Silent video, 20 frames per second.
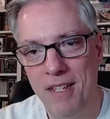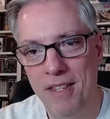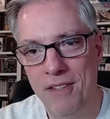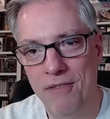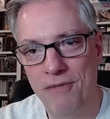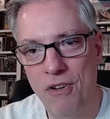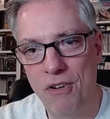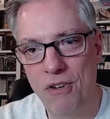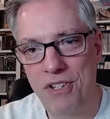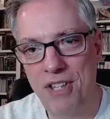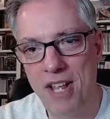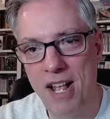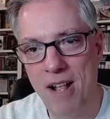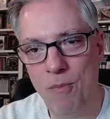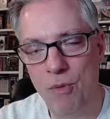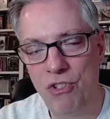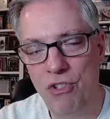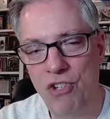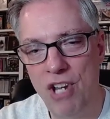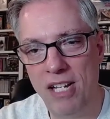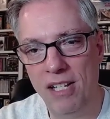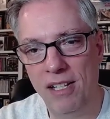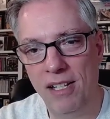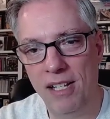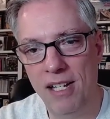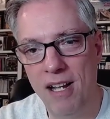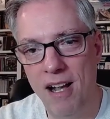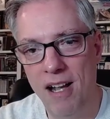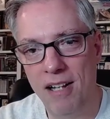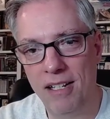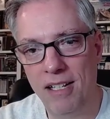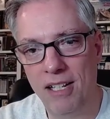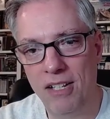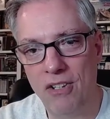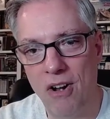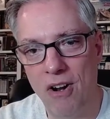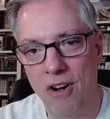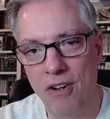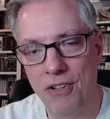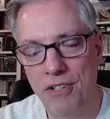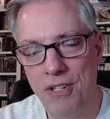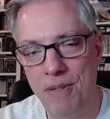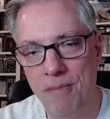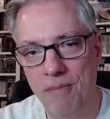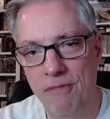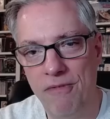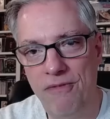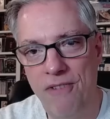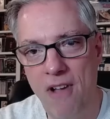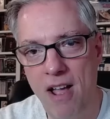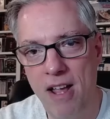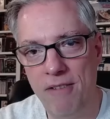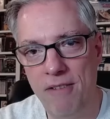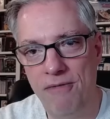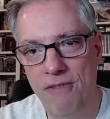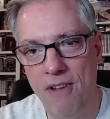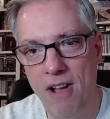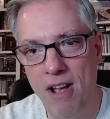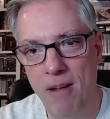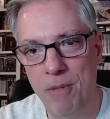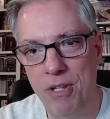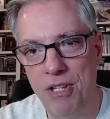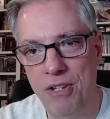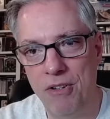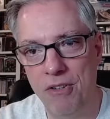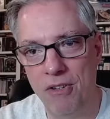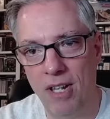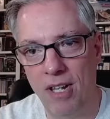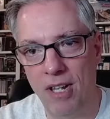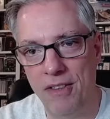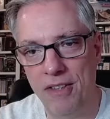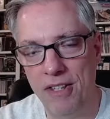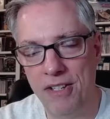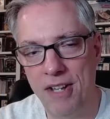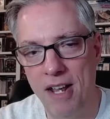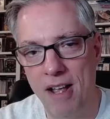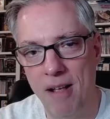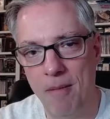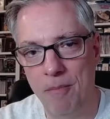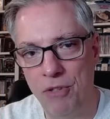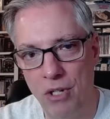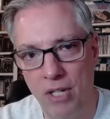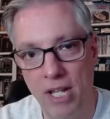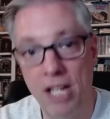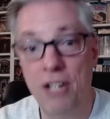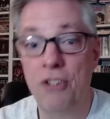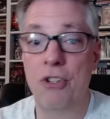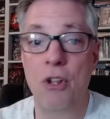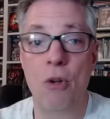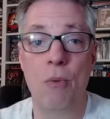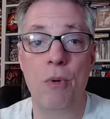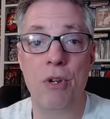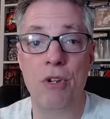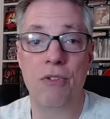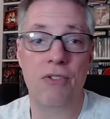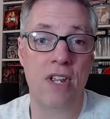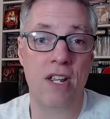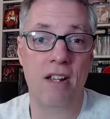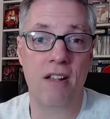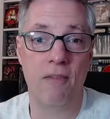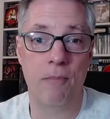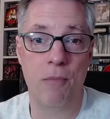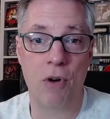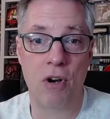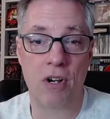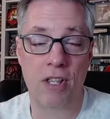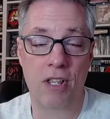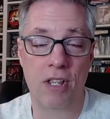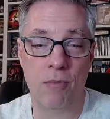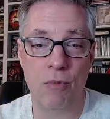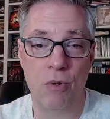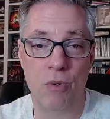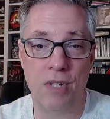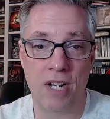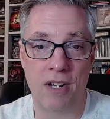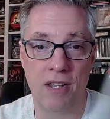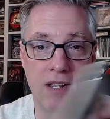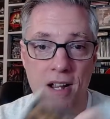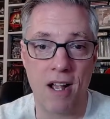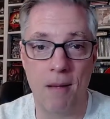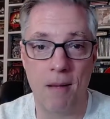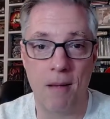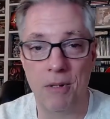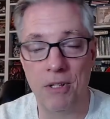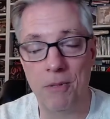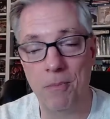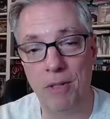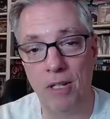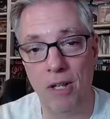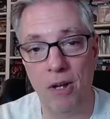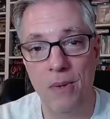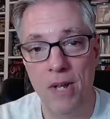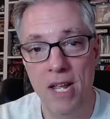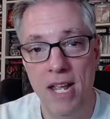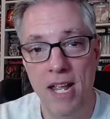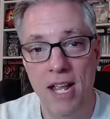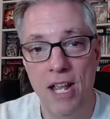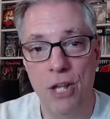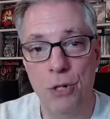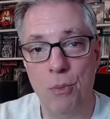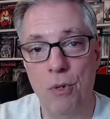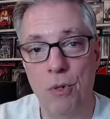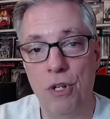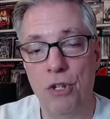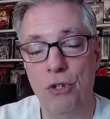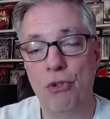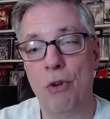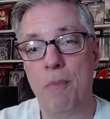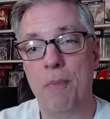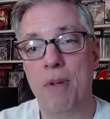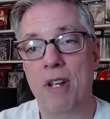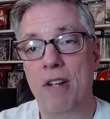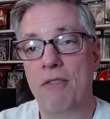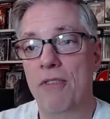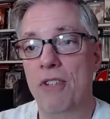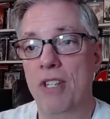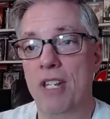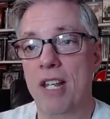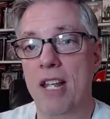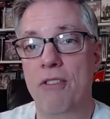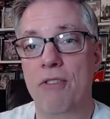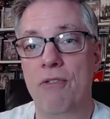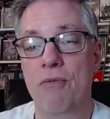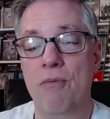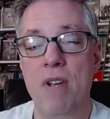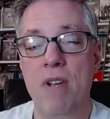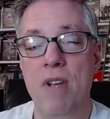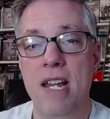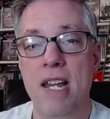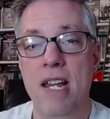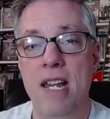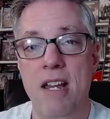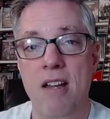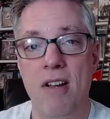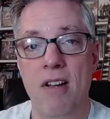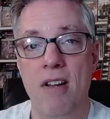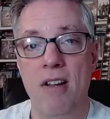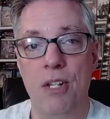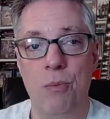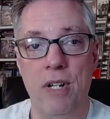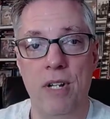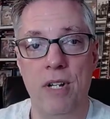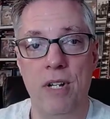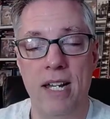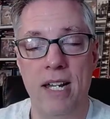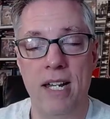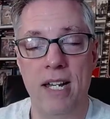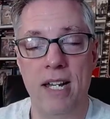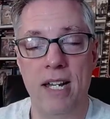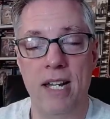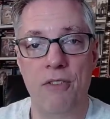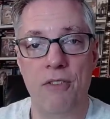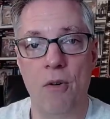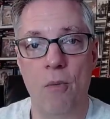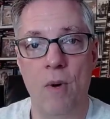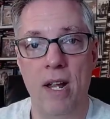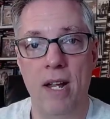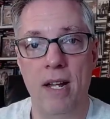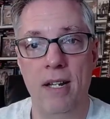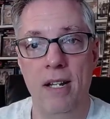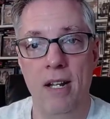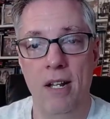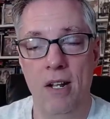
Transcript: First album with Jake E. Lee on guitar. Some fine, fine material on this album. So let us know what you think of Bark at the Moon down in the comments below, as well as your pick for day three here as we count our way